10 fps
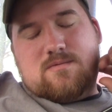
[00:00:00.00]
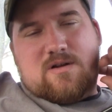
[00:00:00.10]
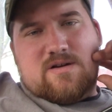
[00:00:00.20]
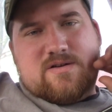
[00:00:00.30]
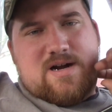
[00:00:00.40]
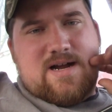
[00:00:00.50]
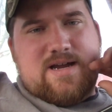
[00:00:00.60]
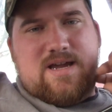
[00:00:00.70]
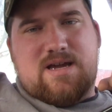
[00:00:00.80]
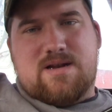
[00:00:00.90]
I'll try
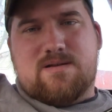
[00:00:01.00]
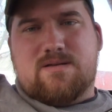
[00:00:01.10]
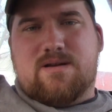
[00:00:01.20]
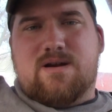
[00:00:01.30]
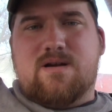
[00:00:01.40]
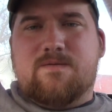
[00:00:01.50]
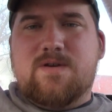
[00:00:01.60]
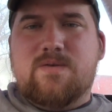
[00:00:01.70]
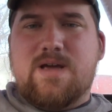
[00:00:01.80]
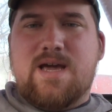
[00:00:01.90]
again here in a
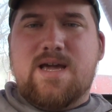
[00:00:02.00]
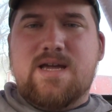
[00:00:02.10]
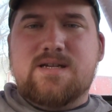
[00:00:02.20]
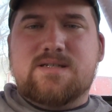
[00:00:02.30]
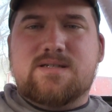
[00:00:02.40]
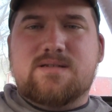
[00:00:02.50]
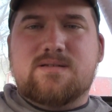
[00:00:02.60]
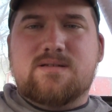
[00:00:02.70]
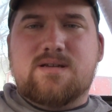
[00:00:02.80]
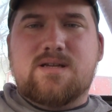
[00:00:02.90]
few days
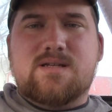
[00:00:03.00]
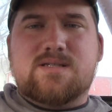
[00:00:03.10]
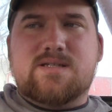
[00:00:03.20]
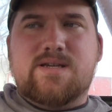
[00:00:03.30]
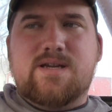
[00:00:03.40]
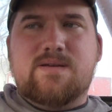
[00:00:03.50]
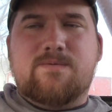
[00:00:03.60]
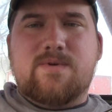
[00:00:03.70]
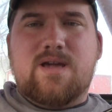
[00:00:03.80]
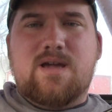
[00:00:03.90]
and see
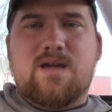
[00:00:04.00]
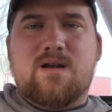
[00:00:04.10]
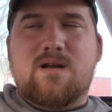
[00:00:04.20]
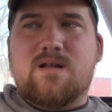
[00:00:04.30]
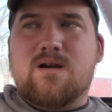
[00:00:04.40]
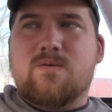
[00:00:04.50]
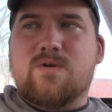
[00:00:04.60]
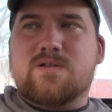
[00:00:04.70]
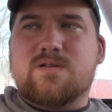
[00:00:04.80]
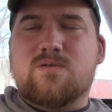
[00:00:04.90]
if we can't get in there when
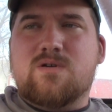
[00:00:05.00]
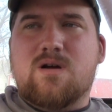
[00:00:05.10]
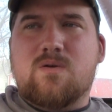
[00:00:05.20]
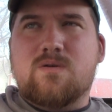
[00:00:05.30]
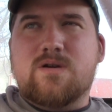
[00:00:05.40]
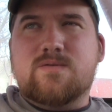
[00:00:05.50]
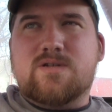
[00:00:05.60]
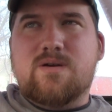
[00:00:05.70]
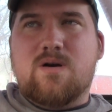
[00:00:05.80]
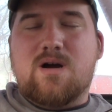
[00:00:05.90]
it's a little colder. It was
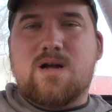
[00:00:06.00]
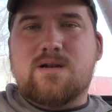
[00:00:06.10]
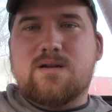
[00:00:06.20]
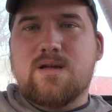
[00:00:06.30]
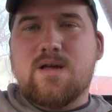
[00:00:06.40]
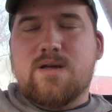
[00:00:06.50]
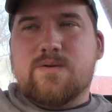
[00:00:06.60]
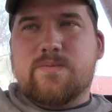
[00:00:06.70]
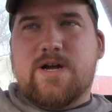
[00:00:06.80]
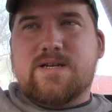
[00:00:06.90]
too hot.
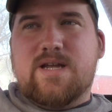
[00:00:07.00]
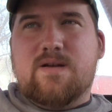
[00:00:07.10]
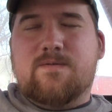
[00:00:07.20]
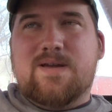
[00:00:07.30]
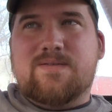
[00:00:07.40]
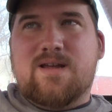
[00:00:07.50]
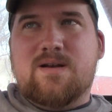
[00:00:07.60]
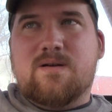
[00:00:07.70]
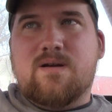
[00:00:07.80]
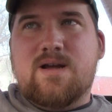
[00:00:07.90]
It was about 10,
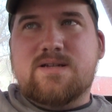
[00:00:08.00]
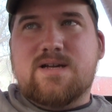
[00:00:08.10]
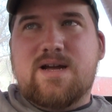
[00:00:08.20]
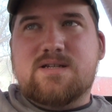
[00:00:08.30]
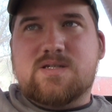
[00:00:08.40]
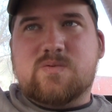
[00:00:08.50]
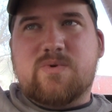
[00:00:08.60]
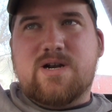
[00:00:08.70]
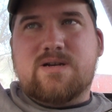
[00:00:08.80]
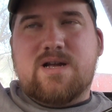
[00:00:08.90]
15 degrees, and I had some
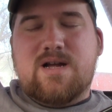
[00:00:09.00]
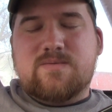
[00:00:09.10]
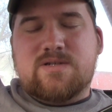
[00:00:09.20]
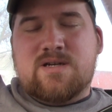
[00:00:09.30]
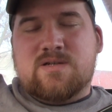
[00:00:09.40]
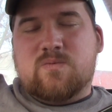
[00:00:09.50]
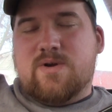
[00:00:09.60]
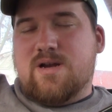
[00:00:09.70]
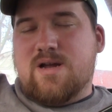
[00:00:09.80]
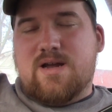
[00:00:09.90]
spare time, so I just
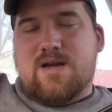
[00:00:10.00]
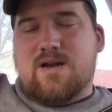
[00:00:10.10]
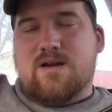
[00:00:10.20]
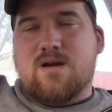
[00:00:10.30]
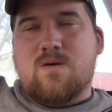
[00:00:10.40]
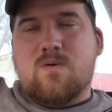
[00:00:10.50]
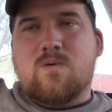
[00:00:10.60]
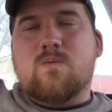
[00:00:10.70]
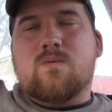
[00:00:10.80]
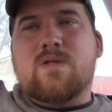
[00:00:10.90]
went. I ain't got to
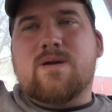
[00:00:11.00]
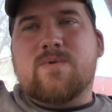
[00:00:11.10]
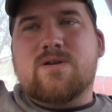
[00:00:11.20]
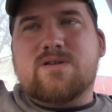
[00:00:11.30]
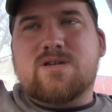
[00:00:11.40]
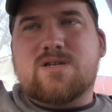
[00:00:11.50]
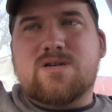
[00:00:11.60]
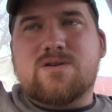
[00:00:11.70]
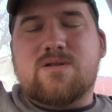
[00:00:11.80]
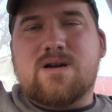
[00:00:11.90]
go that much this
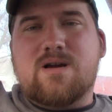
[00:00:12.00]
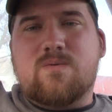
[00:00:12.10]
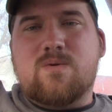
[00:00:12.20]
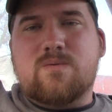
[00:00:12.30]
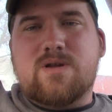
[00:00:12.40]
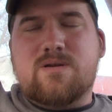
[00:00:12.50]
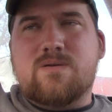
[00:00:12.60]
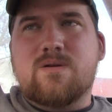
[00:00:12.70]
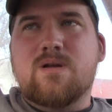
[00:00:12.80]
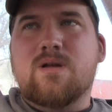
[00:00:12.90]
year like I want to.